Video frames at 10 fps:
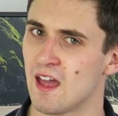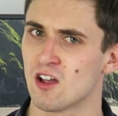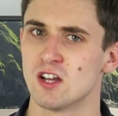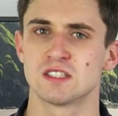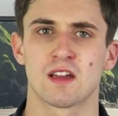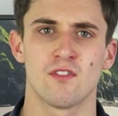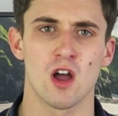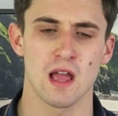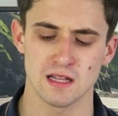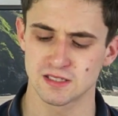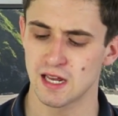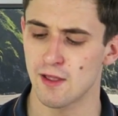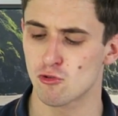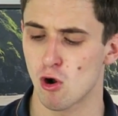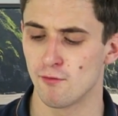Hey guys, Techify, and
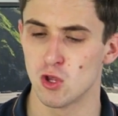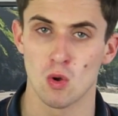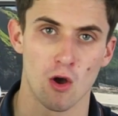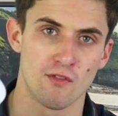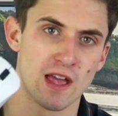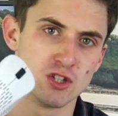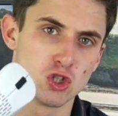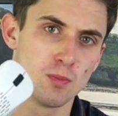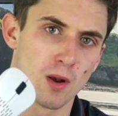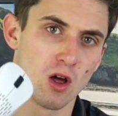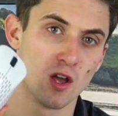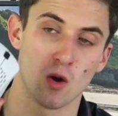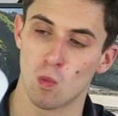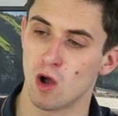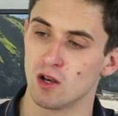today I've got a review of a
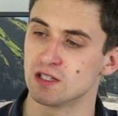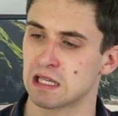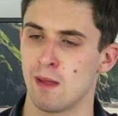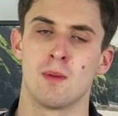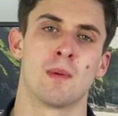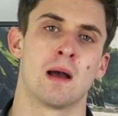Superlight wireless gaming